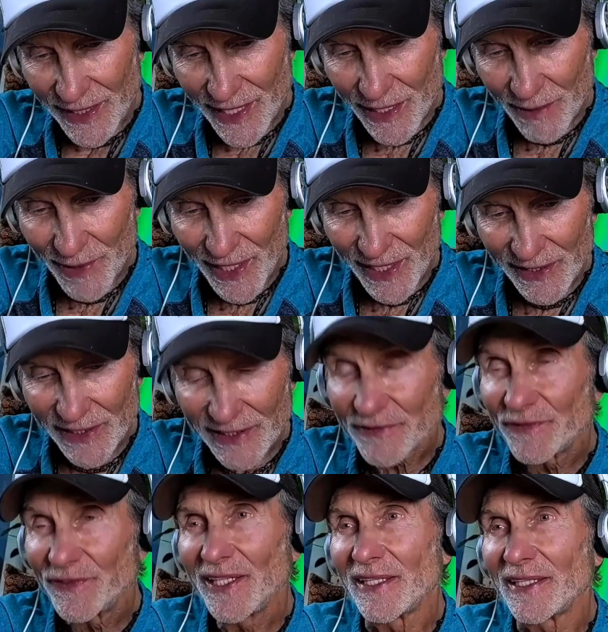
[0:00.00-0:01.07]
Yeah, man, let's
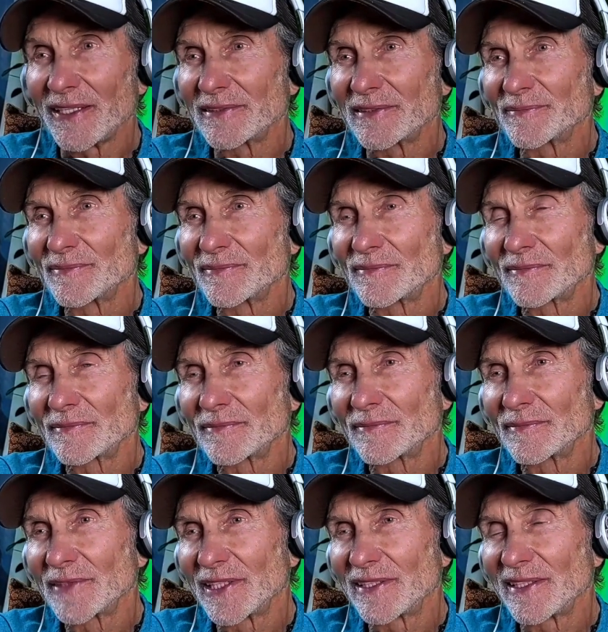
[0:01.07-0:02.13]
feel it.
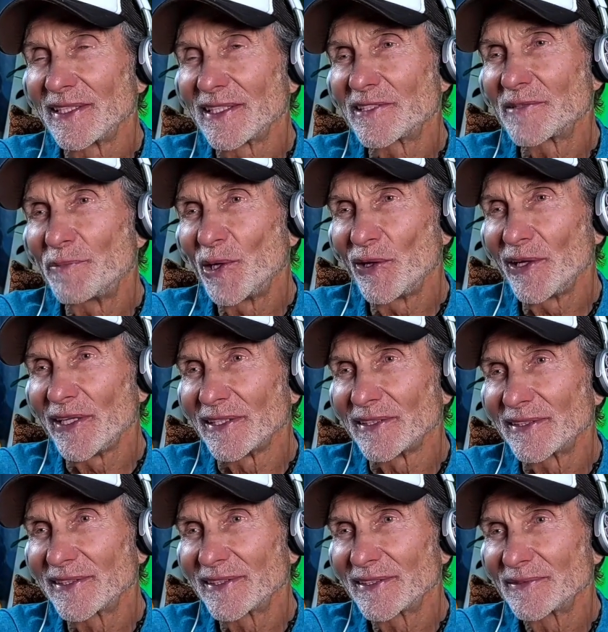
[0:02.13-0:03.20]
It's an
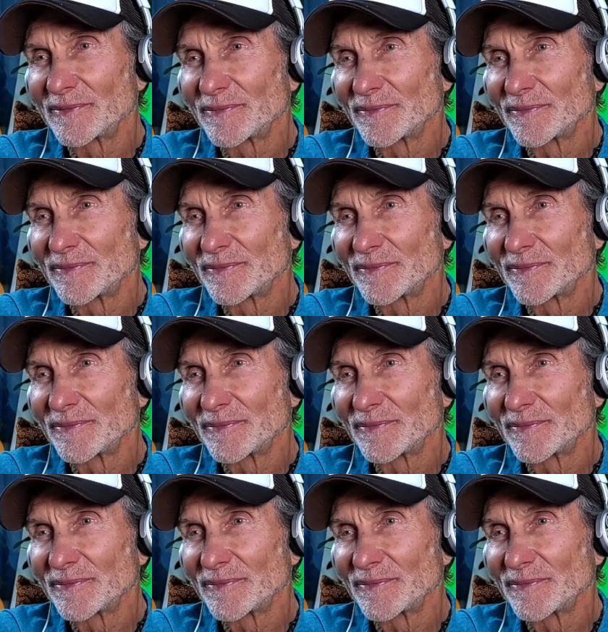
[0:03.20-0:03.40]
experience,